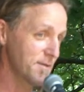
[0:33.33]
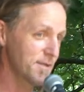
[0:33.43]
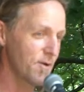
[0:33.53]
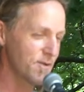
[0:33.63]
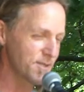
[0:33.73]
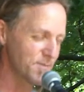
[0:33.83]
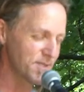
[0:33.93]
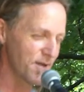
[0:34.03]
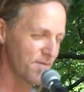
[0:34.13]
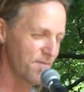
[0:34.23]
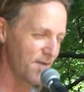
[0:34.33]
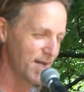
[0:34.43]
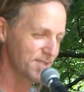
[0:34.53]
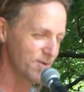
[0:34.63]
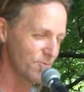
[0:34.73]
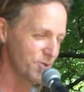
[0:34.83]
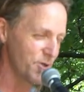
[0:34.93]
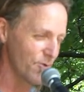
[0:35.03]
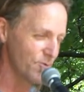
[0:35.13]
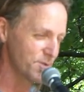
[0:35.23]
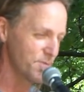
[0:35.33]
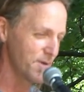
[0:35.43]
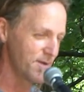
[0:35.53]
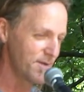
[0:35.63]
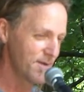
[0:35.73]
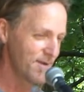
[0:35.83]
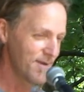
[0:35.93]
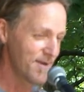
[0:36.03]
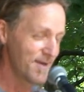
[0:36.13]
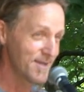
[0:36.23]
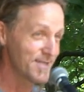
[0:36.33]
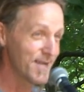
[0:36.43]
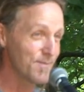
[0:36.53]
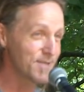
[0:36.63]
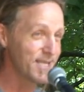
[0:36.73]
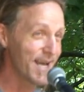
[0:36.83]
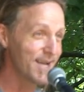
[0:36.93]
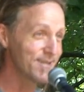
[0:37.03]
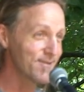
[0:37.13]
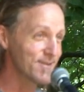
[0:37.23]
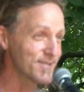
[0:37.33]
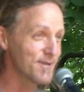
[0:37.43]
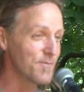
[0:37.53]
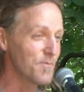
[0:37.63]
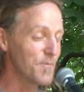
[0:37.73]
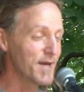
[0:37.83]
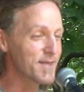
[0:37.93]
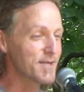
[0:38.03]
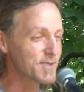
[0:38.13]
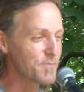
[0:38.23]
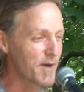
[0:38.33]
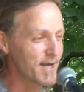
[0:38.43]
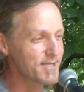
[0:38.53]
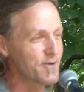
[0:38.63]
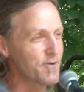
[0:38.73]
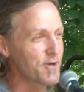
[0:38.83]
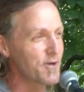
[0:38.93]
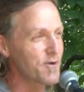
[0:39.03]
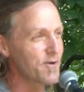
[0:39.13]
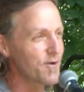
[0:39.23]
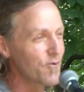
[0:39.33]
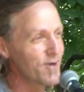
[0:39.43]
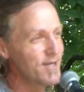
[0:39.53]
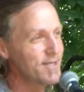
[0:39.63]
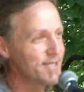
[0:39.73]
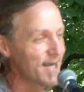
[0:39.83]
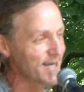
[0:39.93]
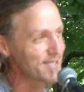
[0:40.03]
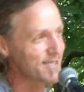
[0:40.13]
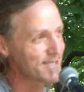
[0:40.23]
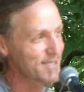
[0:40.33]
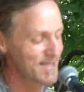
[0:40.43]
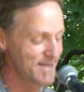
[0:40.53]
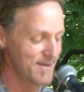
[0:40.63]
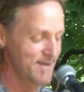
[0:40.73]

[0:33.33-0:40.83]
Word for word: He calls himself Fosco Jones, but his name's Daniel. He's a Methodist pastor in Green, Texas.